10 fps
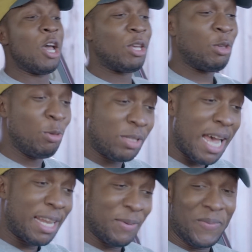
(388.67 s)
You
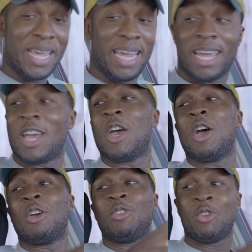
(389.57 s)
telling me
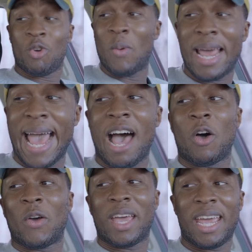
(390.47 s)
you went
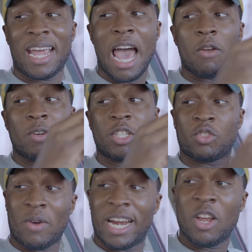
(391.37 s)
out and got a
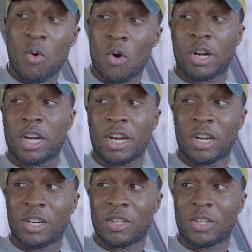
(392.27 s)
restraining order